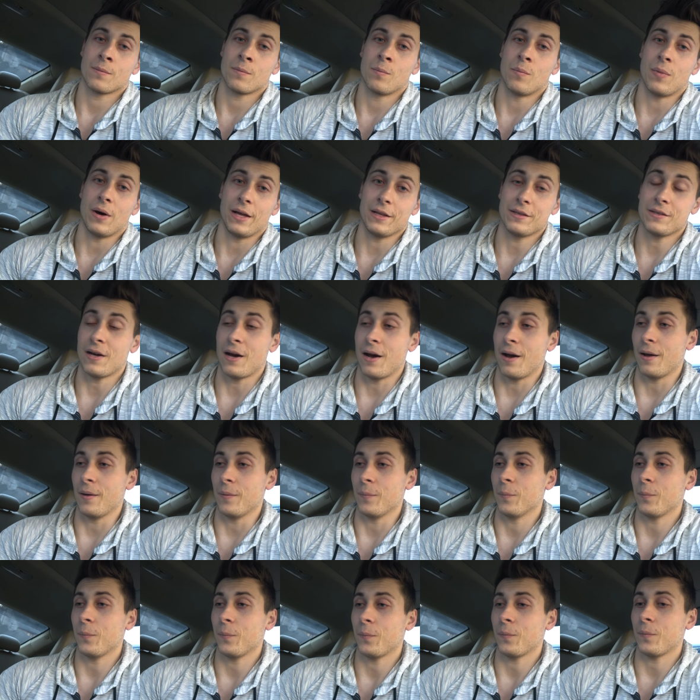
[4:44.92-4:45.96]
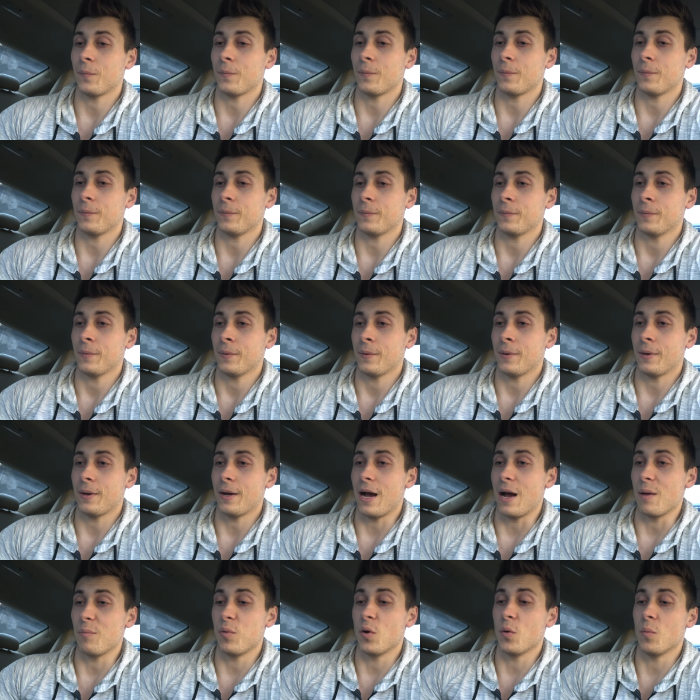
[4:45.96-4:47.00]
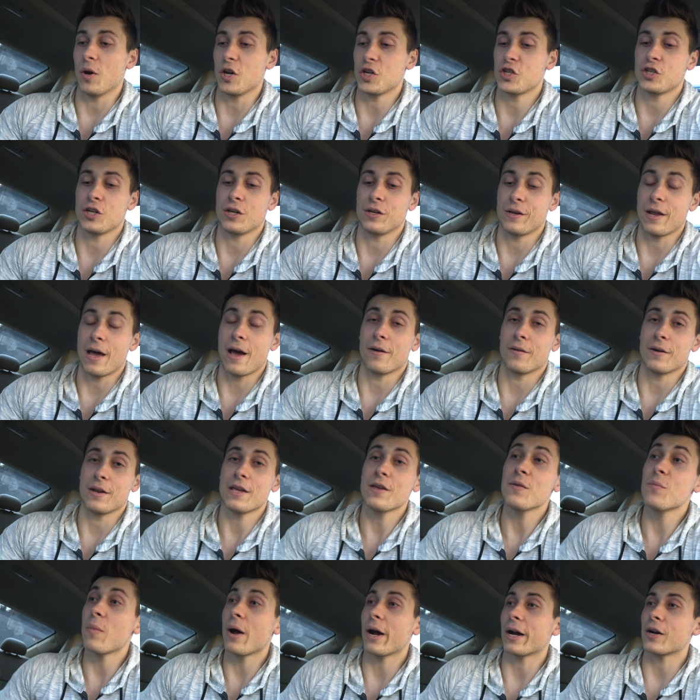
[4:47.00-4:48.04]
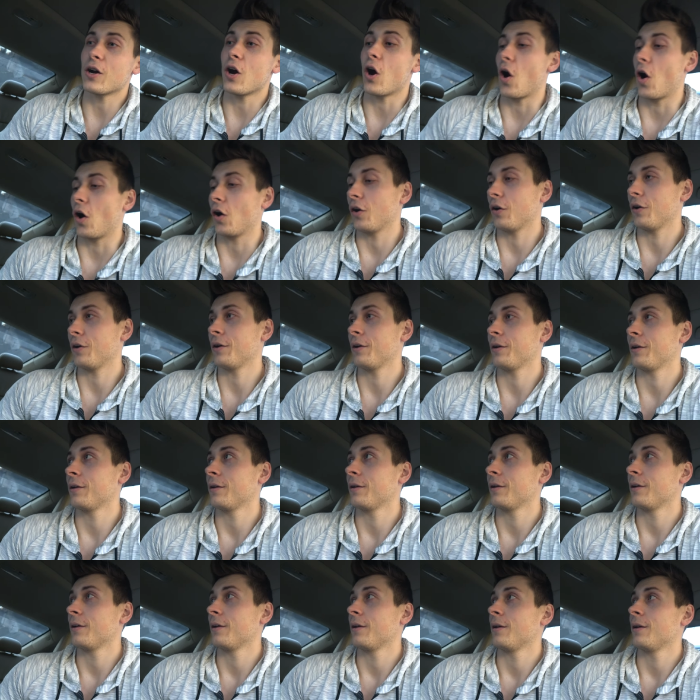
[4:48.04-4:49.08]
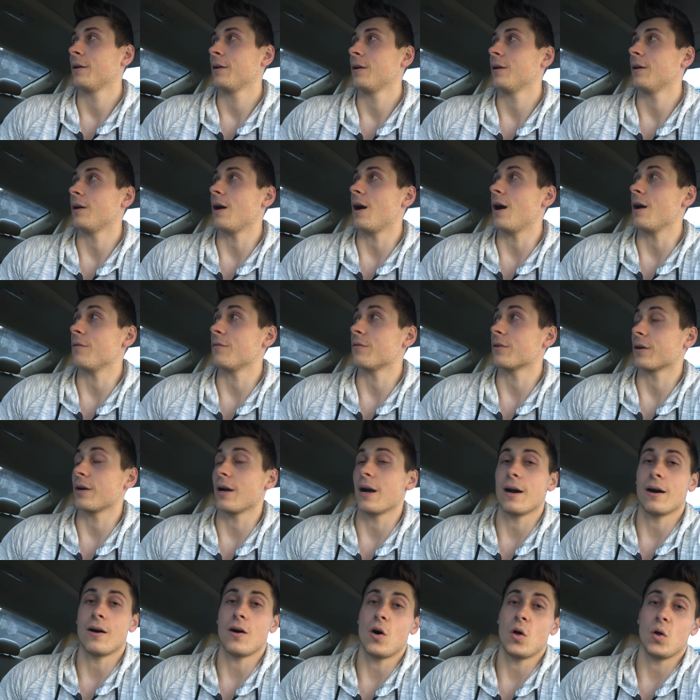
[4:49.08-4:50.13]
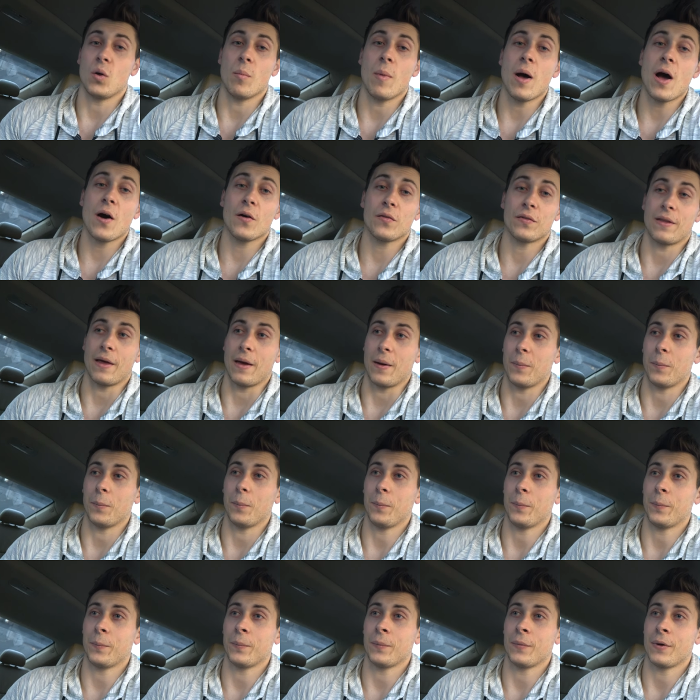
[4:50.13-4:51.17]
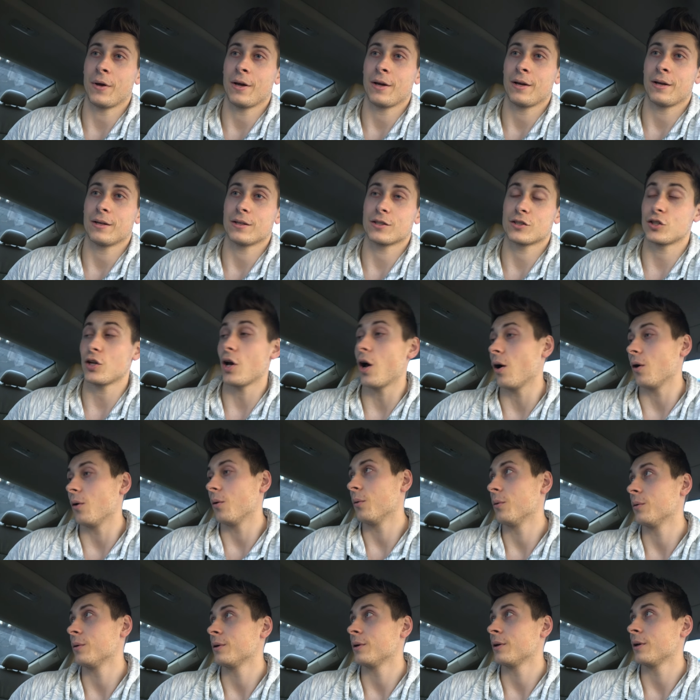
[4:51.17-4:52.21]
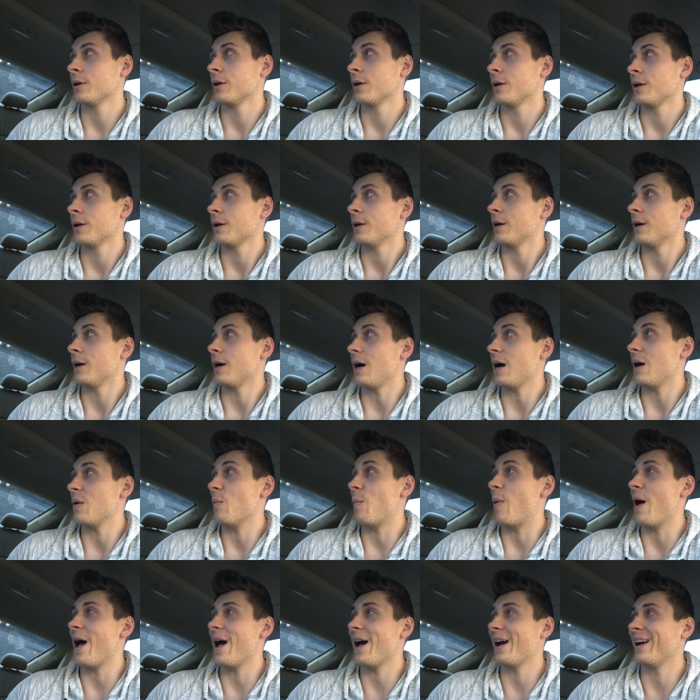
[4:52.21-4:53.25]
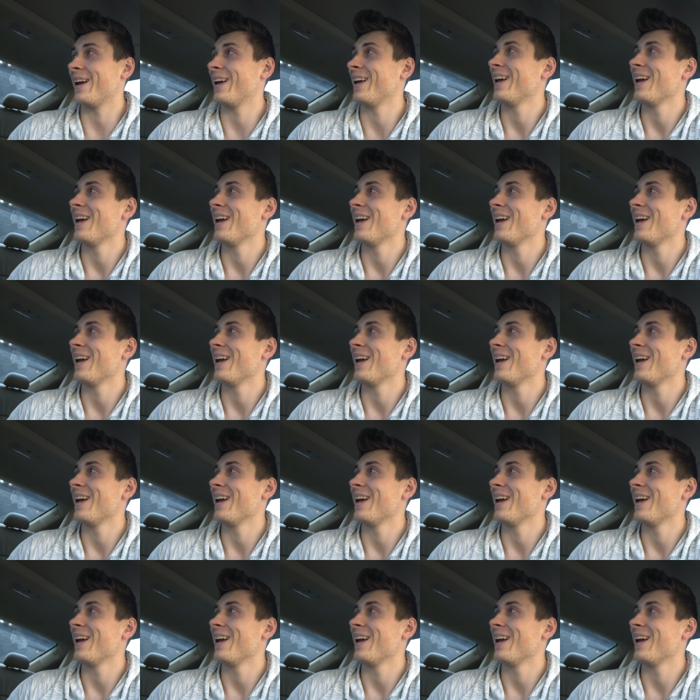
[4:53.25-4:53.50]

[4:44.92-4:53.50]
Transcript: by the time I put my shit down in my car, I forgot all about them. So I